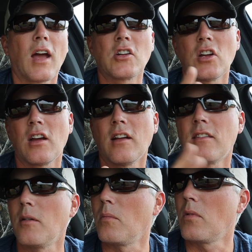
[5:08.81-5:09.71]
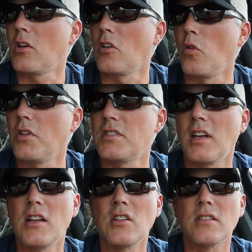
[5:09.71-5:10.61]
And actually, I got some canola
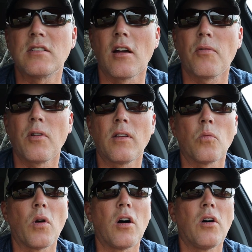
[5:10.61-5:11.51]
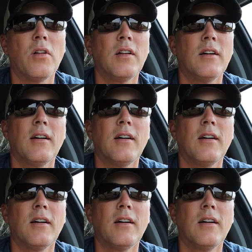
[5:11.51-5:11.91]
staging stuff as well.